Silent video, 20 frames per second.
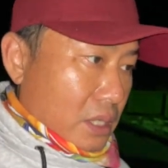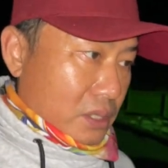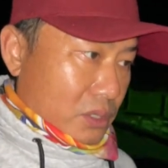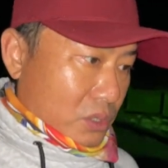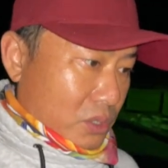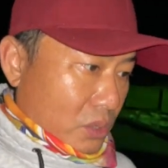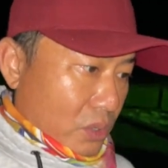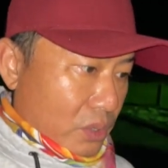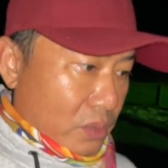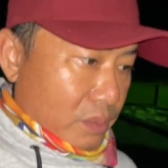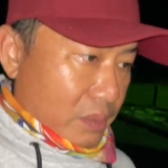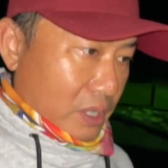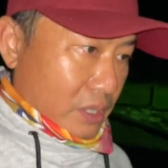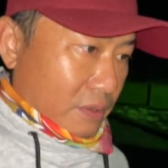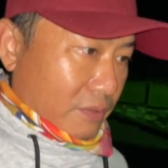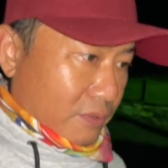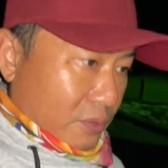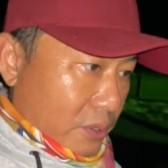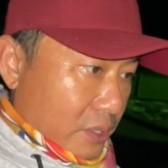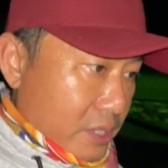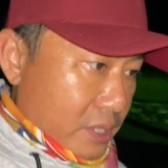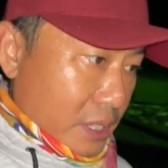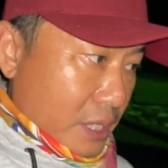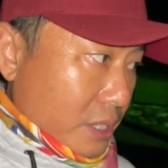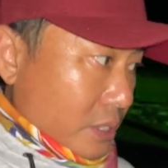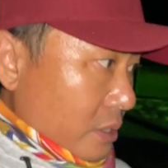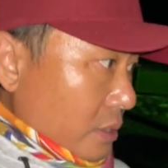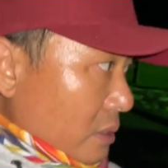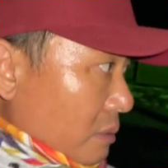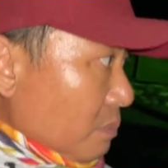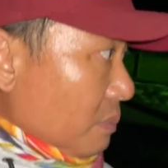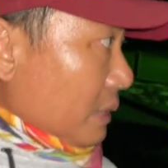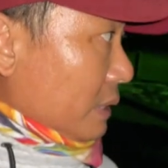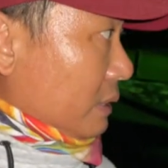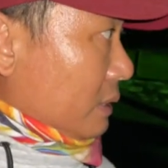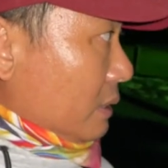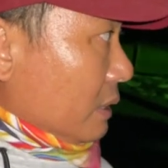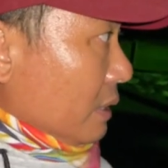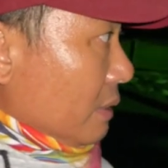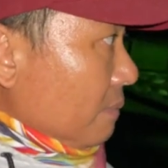join me for a session, but
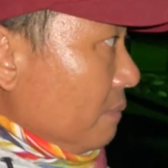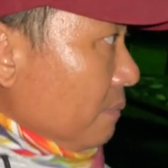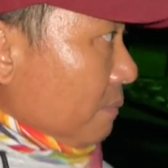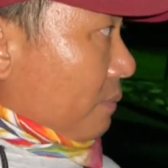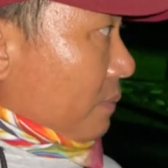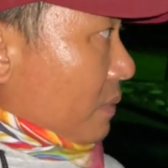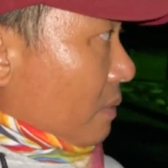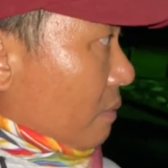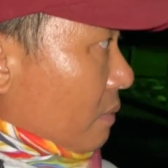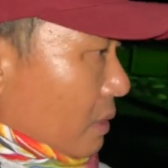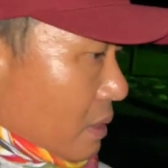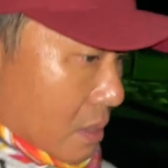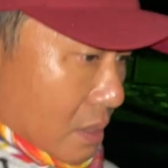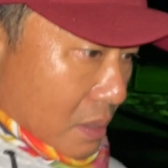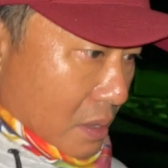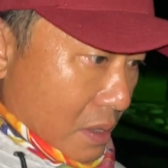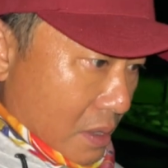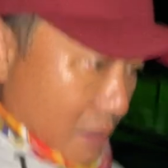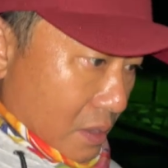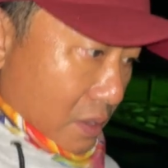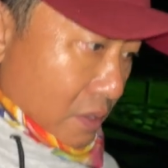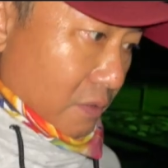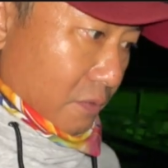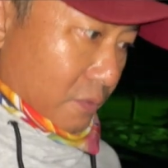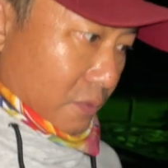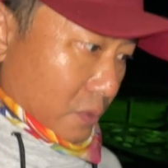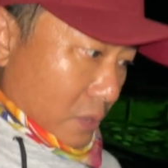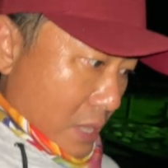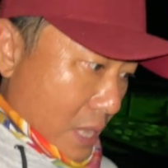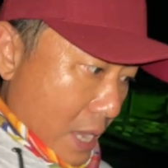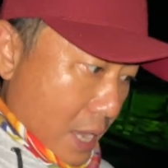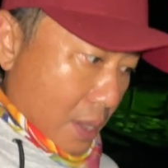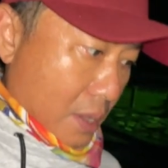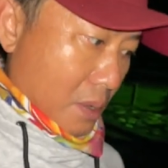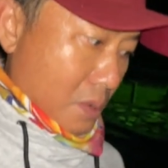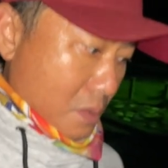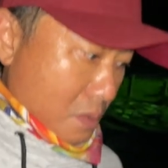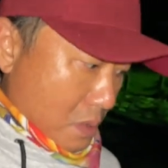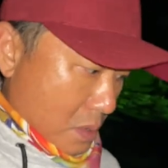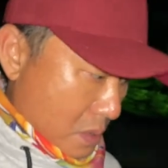um, for
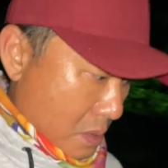now